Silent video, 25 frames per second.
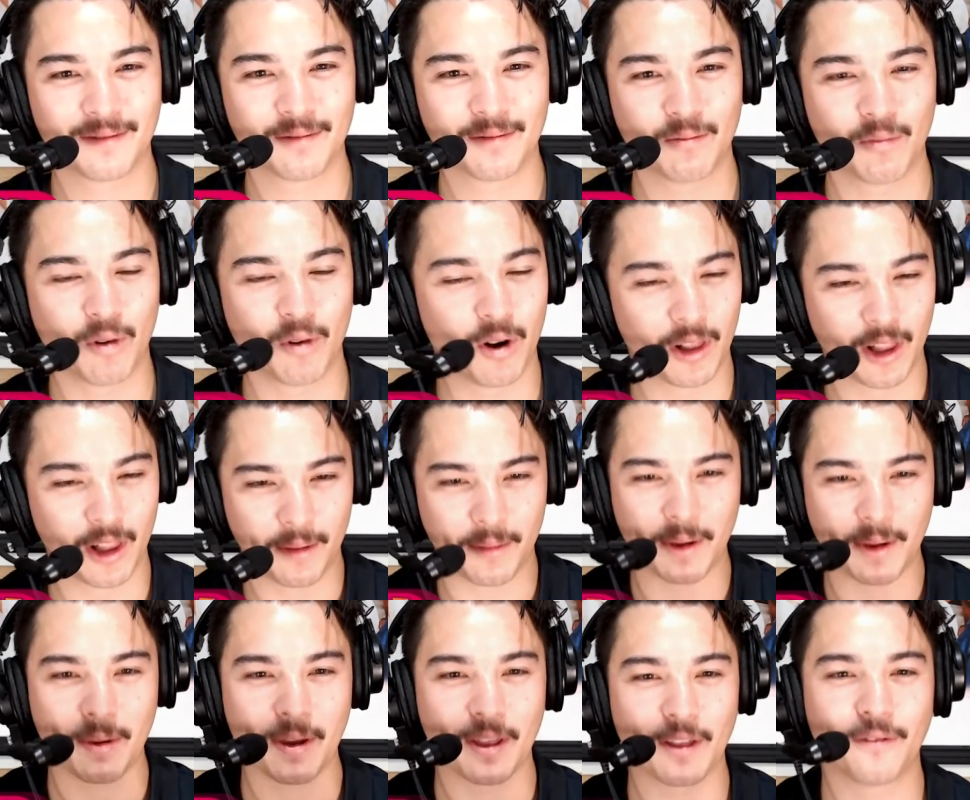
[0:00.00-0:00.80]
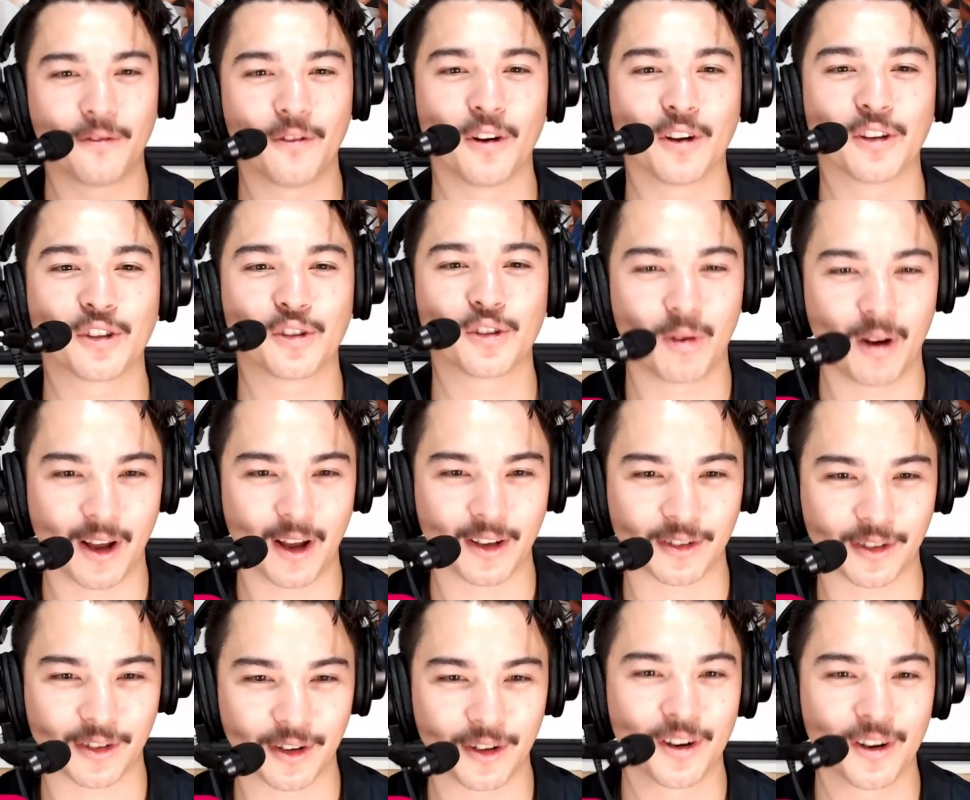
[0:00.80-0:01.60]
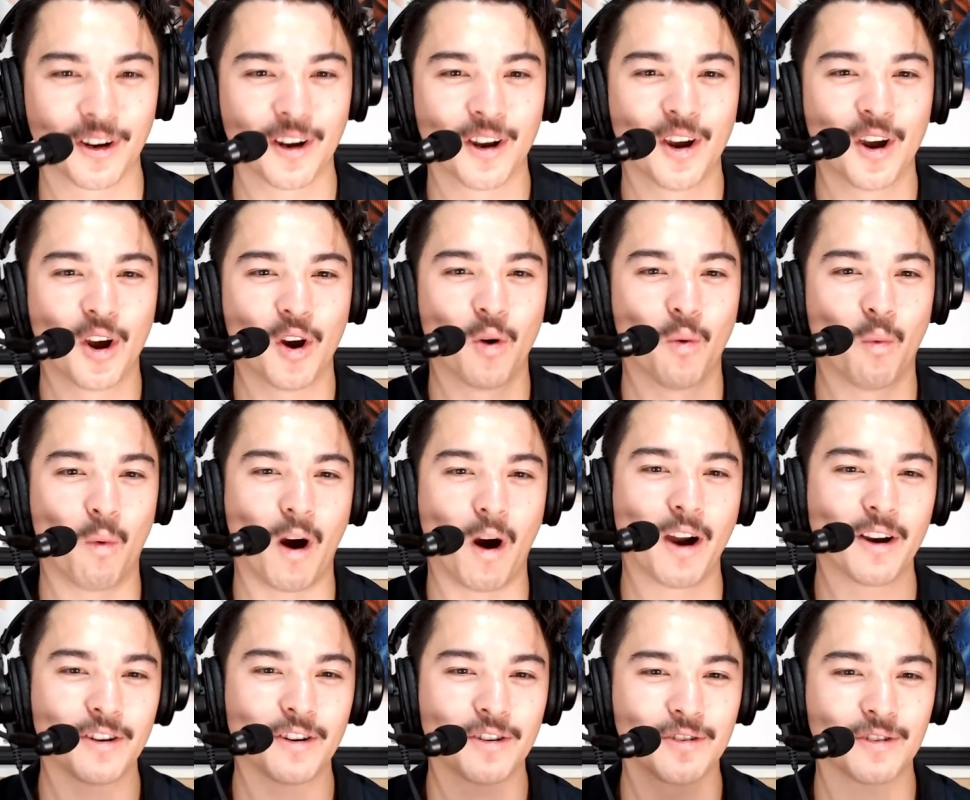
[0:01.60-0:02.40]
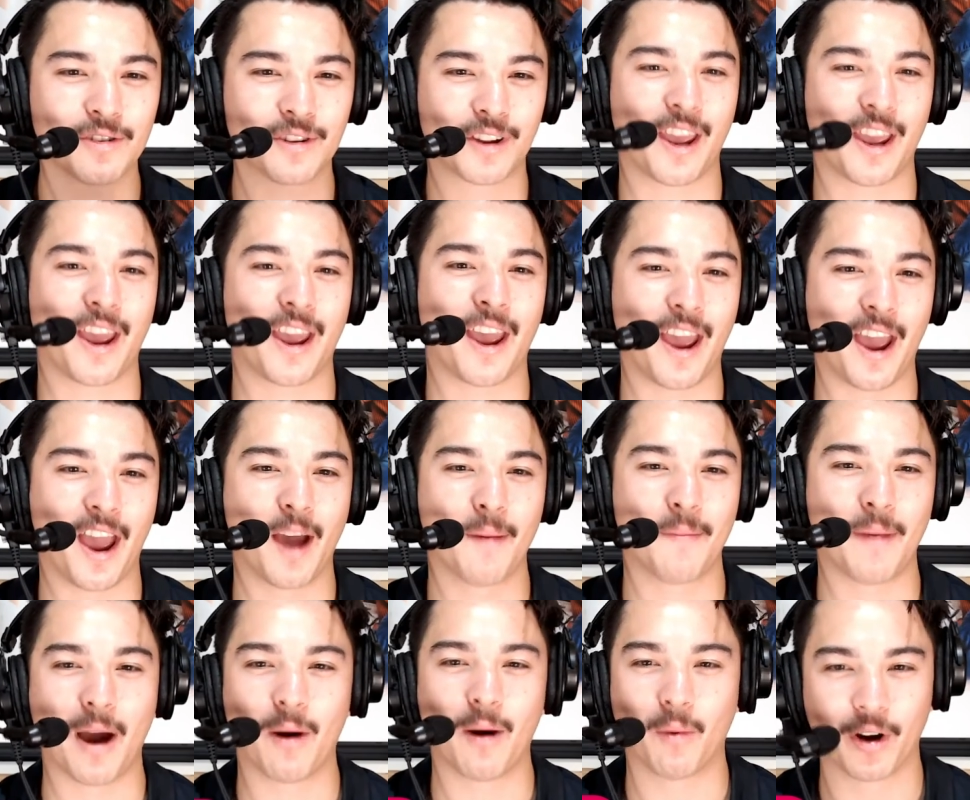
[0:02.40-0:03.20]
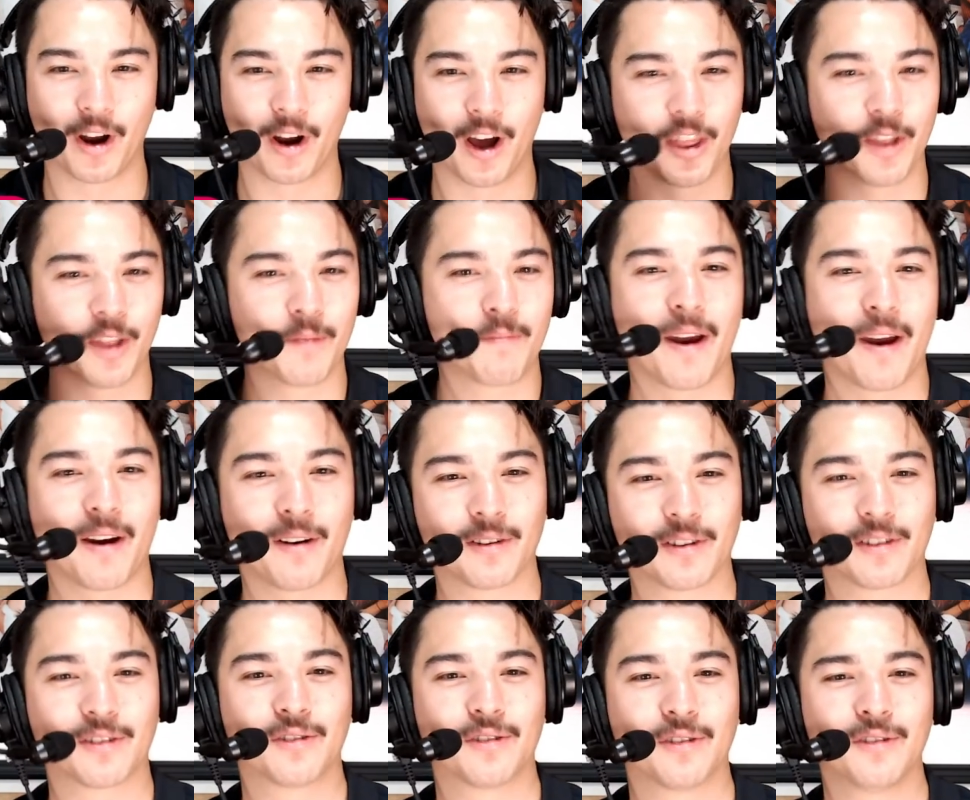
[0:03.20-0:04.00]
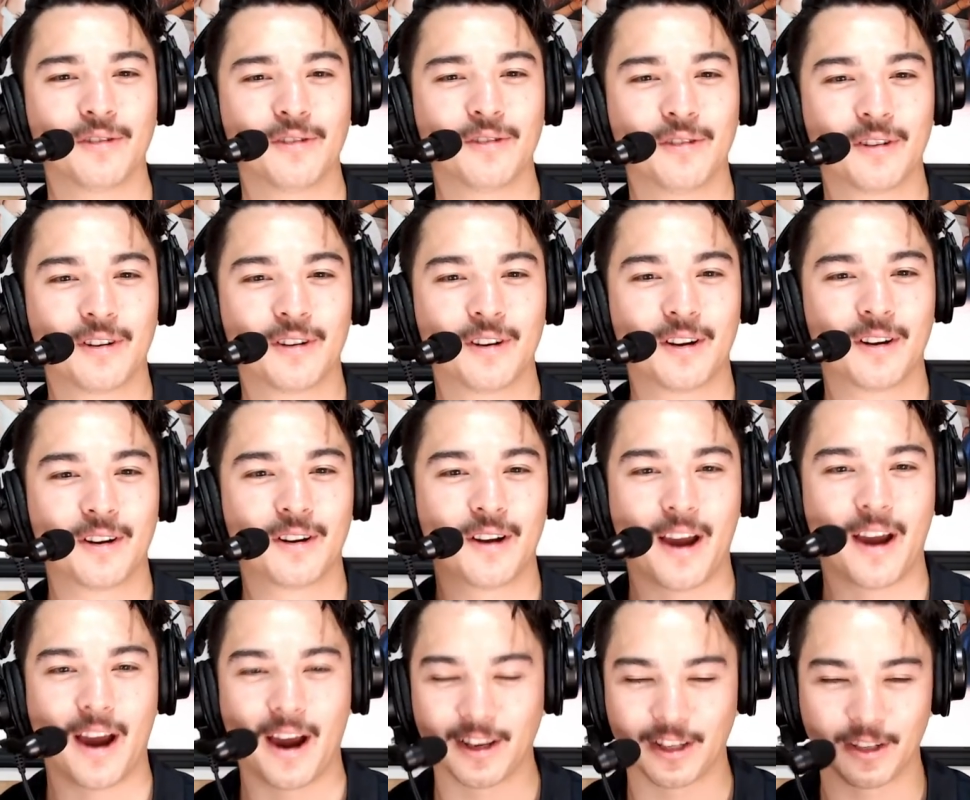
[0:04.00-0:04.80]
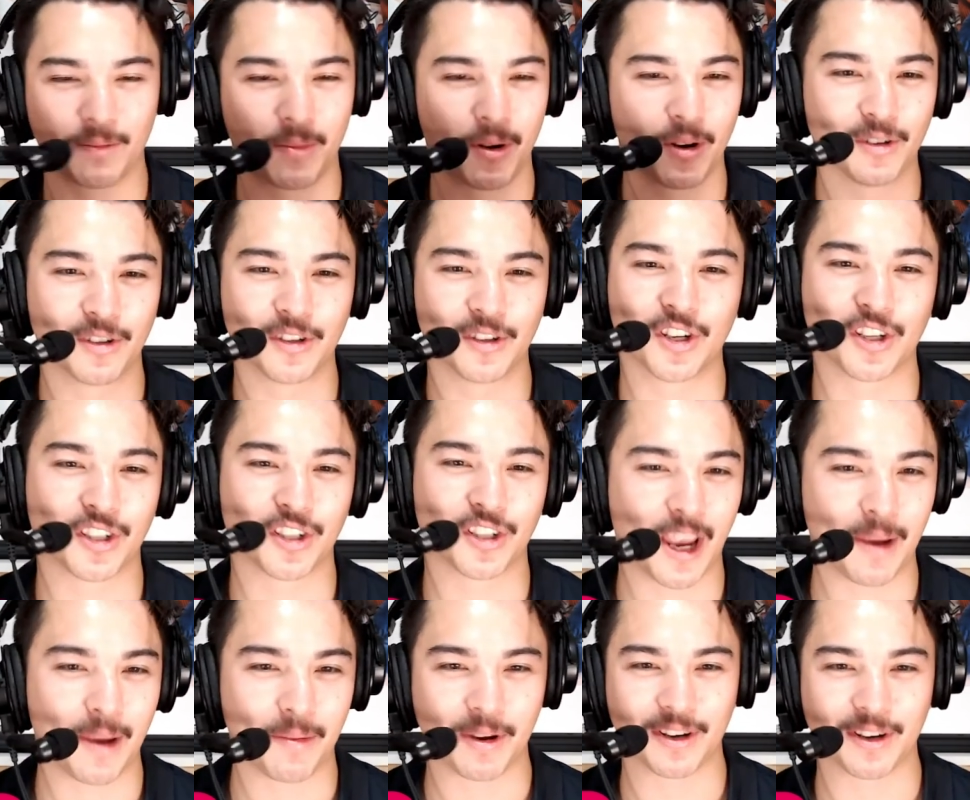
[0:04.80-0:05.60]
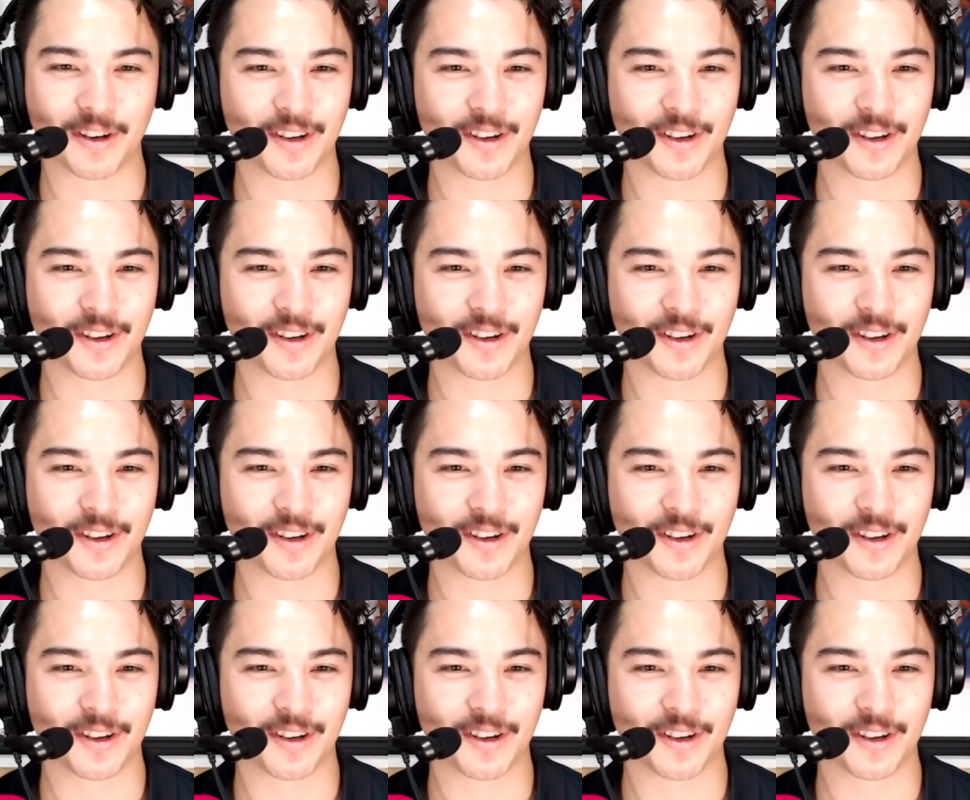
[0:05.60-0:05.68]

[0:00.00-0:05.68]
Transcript: Well, let me be the first to ask you, why do you care about what other parents do as opposed to just keeping it to